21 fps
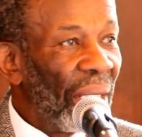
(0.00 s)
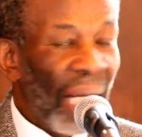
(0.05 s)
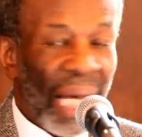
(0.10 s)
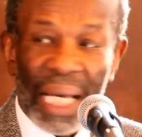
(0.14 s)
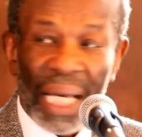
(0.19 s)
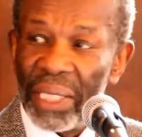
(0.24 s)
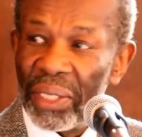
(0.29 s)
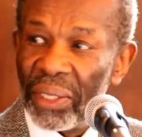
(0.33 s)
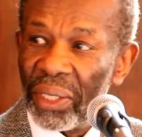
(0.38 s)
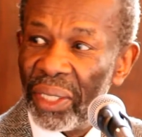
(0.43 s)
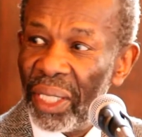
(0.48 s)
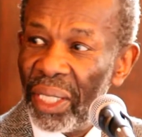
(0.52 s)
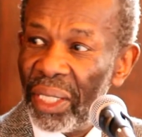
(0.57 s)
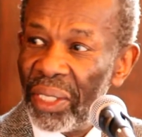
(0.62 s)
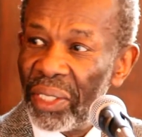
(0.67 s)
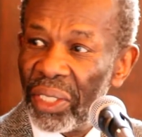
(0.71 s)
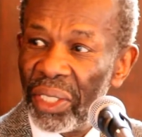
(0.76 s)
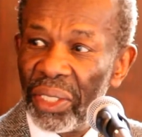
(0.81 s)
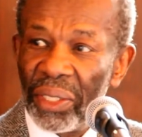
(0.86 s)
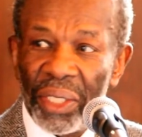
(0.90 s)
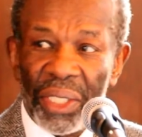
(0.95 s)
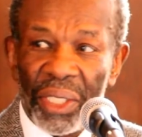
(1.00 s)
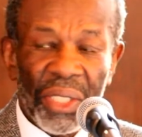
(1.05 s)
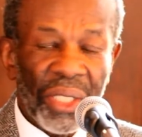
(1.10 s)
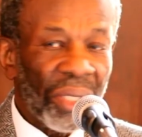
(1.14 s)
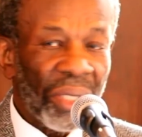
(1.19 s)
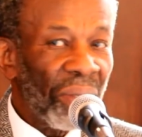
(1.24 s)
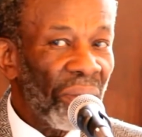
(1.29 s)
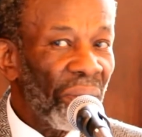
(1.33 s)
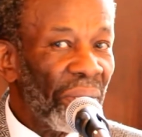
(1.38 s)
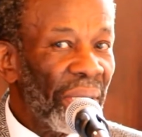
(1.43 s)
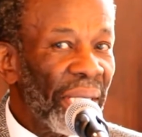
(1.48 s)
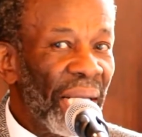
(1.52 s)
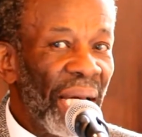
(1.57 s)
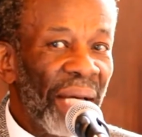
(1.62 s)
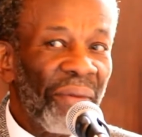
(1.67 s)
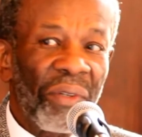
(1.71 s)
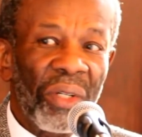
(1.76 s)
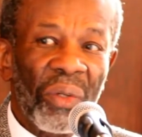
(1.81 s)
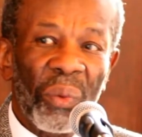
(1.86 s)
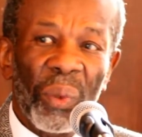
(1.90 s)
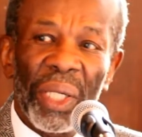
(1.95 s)
as kids in this school and
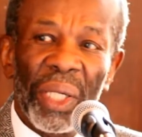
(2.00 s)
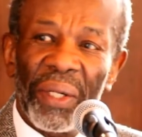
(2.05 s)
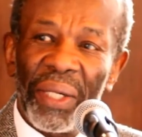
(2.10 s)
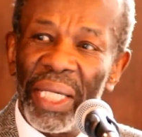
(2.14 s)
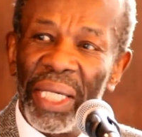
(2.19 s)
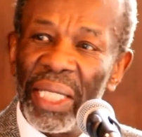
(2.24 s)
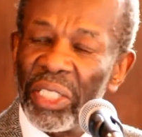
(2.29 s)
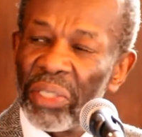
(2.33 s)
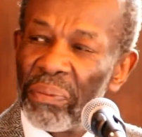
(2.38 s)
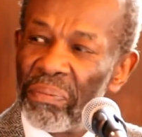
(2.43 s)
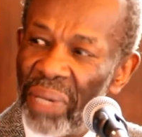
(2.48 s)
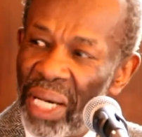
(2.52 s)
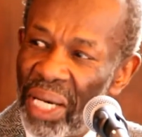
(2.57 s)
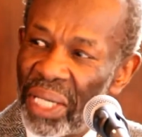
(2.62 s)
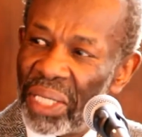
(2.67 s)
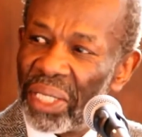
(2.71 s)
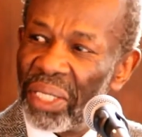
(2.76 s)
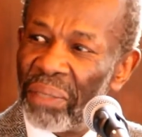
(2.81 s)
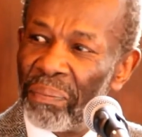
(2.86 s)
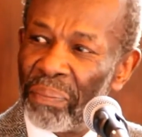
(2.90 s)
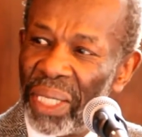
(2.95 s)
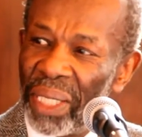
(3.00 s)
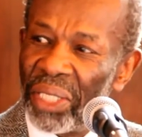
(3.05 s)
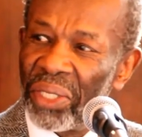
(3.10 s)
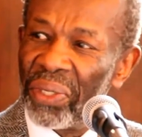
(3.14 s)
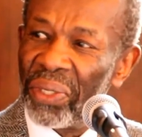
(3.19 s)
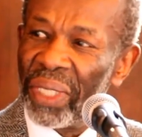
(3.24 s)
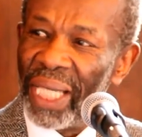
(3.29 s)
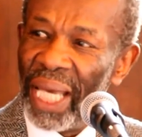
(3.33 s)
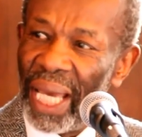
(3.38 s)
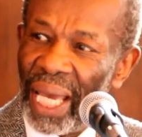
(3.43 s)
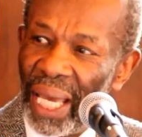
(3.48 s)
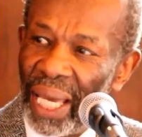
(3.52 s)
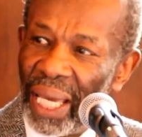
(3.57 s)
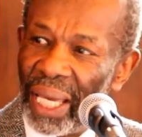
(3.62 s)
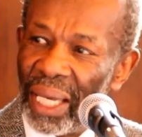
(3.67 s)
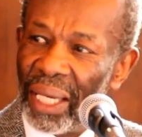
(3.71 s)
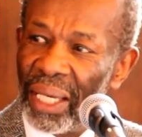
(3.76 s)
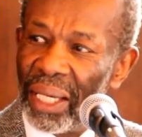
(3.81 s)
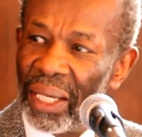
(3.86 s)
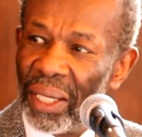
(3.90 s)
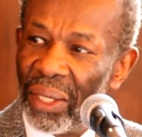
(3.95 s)
everywhere else must be today